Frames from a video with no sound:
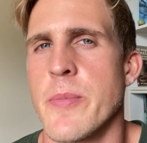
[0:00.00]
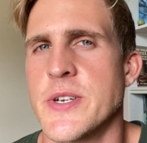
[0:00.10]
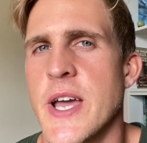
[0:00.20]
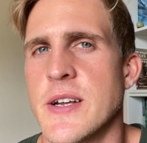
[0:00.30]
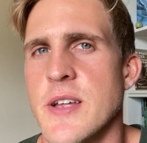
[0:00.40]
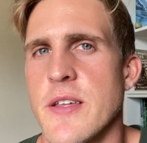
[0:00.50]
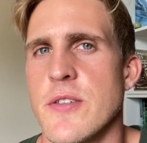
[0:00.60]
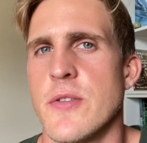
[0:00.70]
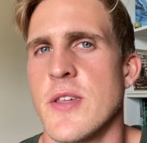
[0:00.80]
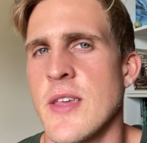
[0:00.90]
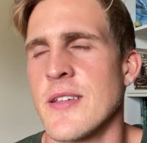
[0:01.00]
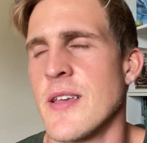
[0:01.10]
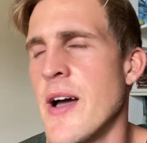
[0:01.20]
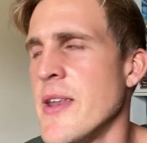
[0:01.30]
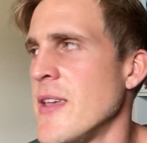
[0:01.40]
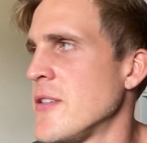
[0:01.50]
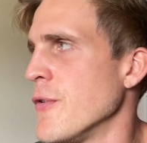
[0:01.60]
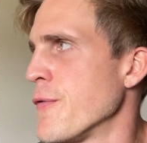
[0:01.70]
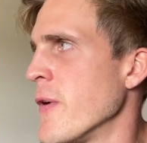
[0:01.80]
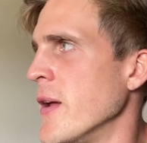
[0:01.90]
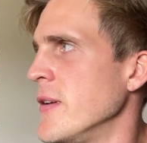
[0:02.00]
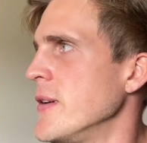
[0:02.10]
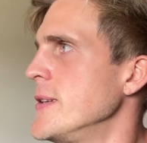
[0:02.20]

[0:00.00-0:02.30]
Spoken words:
protect us. So this anxiety is your friend.